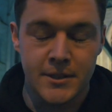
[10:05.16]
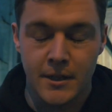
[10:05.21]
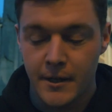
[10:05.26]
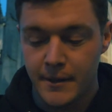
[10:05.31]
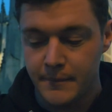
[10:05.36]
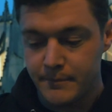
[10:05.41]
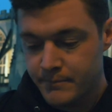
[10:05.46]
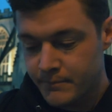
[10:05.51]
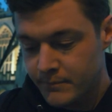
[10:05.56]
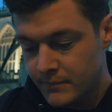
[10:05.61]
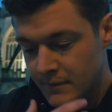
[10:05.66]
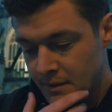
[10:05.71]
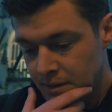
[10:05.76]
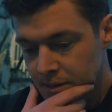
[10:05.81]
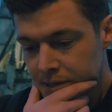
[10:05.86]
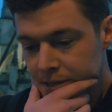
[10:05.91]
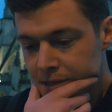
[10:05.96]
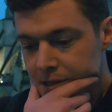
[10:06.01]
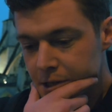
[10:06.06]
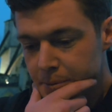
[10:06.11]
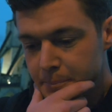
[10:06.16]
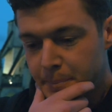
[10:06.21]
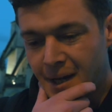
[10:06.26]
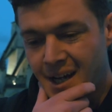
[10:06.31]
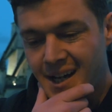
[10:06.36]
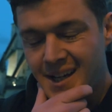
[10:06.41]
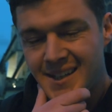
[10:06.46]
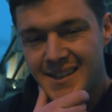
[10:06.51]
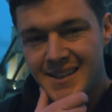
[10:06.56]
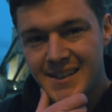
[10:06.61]
time,
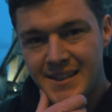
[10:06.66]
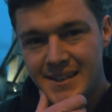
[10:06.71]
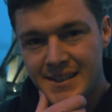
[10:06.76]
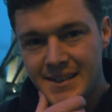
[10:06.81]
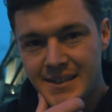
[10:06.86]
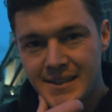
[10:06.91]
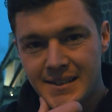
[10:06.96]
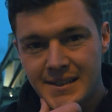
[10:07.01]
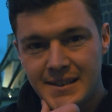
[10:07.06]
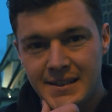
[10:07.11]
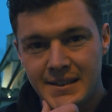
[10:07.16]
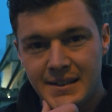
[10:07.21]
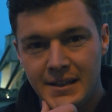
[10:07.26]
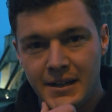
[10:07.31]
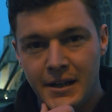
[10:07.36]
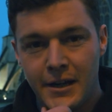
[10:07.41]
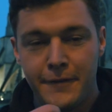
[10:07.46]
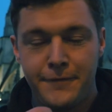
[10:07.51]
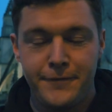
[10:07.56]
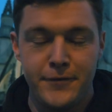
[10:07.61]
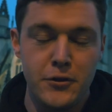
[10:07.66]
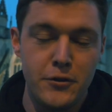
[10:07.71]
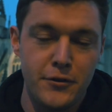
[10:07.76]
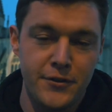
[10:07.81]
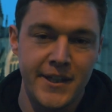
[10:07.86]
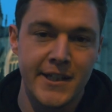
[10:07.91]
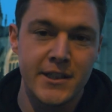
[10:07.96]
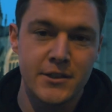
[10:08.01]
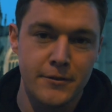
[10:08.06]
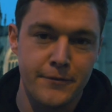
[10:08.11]
but a few
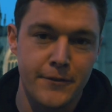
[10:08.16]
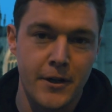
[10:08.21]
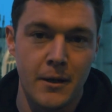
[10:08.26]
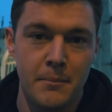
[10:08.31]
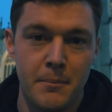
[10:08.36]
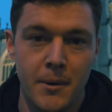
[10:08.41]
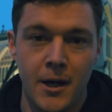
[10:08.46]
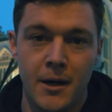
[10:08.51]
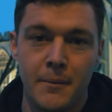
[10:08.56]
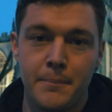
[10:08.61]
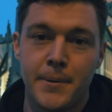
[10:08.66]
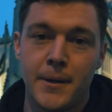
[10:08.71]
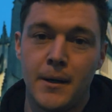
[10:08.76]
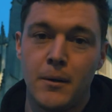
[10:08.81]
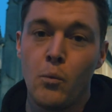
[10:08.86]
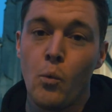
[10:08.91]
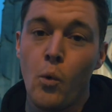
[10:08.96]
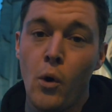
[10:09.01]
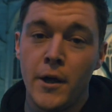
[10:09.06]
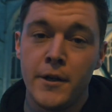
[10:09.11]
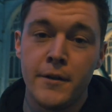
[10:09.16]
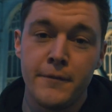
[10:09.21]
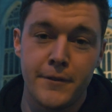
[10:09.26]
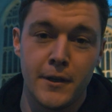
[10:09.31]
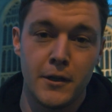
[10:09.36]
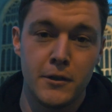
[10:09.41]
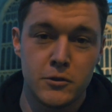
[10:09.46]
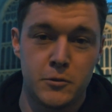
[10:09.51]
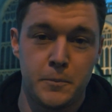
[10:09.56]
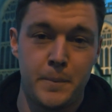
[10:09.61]
things have come up. One of
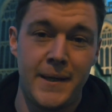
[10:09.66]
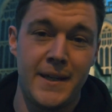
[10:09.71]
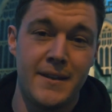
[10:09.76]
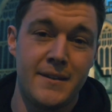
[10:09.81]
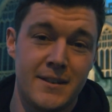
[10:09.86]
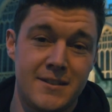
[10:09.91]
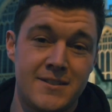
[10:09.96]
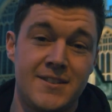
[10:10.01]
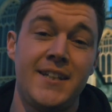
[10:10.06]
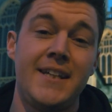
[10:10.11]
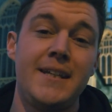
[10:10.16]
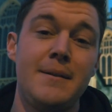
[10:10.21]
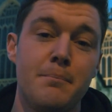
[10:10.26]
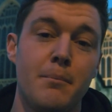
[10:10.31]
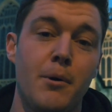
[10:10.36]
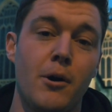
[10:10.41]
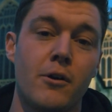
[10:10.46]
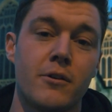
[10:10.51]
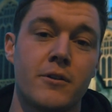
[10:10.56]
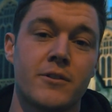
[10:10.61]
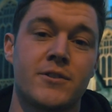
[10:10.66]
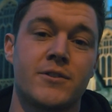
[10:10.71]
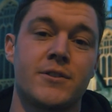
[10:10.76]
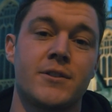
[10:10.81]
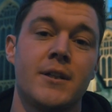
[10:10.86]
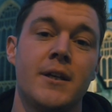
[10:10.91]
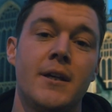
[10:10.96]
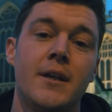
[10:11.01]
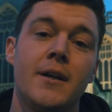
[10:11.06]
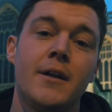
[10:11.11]
those being the
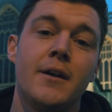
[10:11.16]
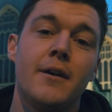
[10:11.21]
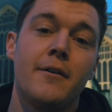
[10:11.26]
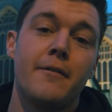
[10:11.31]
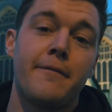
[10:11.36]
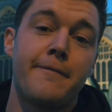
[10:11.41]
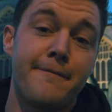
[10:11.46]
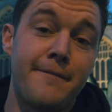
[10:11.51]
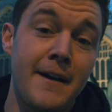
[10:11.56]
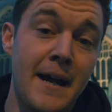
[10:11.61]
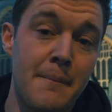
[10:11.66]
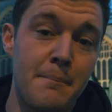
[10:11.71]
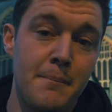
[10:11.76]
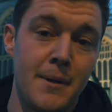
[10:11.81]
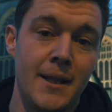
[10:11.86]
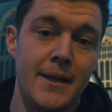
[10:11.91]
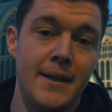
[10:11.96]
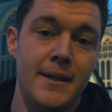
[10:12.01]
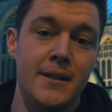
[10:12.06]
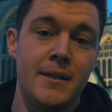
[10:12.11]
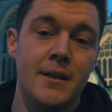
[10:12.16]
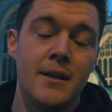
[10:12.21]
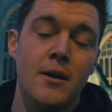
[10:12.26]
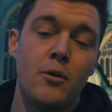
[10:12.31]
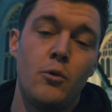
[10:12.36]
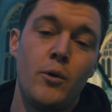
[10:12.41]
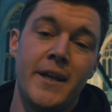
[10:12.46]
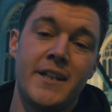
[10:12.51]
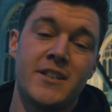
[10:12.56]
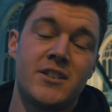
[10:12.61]
Teambox family,
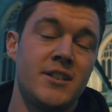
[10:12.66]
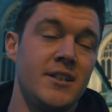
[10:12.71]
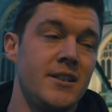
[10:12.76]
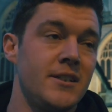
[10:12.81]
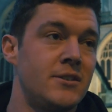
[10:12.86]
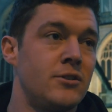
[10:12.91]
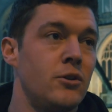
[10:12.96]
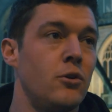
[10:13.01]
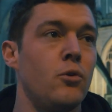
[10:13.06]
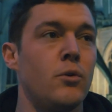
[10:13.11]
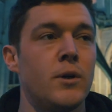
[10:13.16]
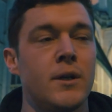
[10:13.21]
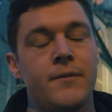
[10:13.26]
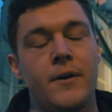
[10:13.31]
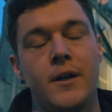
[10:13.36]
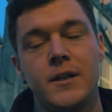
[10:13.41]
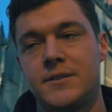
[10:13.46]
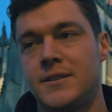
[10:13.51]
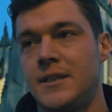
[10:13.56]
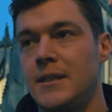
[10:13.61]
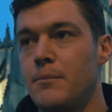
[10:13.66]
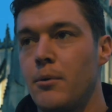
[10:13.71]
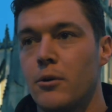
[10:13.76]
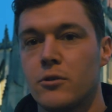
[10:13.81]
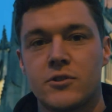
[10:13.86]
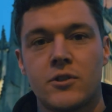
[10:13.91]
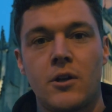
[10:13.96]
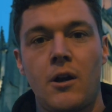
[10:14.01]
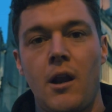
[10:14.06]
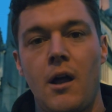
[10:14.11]
which is all of our
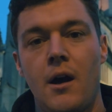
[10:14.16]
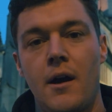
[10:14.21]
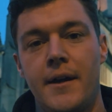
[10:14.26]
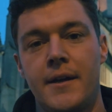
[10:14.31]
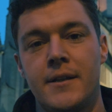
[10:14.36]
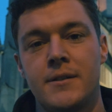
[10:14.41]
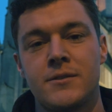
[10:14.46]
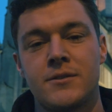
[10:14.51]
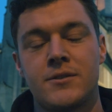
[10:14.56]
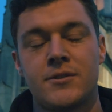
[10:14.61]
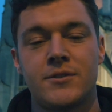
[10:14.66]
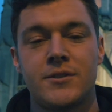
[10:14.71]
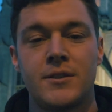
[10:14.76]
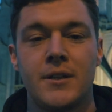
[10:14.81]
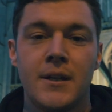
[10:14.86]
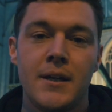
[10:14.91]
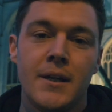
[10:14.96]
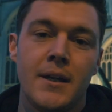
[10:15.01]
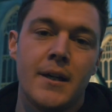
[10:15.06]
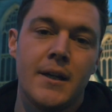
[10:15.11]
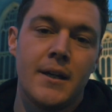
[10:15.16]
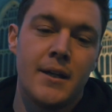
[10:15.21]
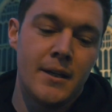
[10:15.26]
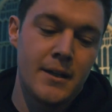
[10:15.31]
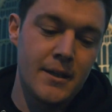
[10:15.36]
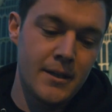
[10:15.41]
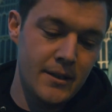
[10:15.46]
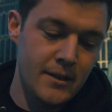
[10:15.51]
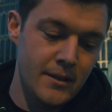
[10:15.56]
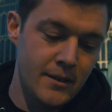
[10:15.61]
Teambox clients'
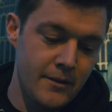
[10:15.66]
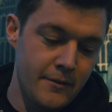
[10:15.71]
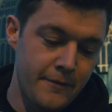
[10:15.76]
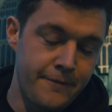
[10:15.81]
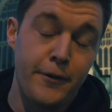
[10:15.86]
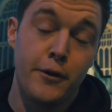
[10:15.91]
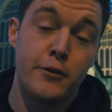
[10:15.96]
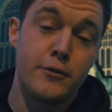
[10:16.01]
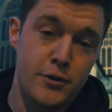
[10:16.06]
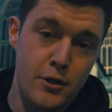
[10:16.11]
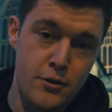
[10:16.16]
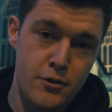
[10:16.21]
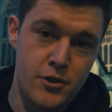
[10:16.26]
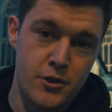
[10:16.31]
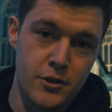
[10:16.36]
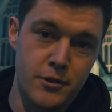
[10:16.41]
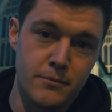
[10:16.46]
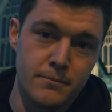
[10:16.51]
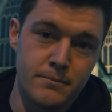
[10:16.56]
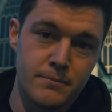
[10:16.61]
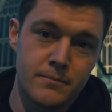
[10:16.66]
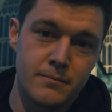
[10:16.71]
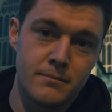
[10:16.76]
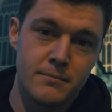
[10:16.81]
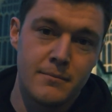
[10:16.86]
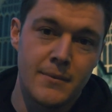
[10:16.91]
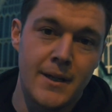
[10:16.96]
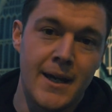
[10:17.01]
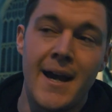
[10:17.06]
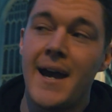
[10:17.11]
photo shoot,
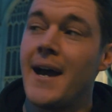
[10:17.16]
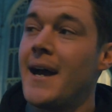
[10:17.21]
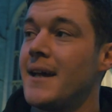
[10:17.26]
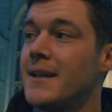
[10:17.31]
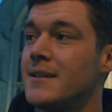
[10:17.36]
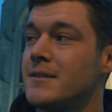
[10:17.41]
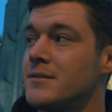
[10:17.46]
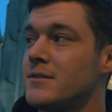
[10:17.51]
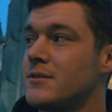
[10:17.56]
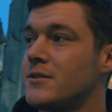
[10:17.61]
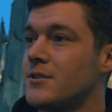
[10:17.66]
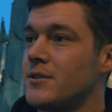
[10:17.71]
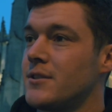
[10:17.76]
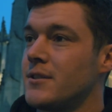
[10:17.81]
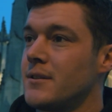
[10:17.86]
and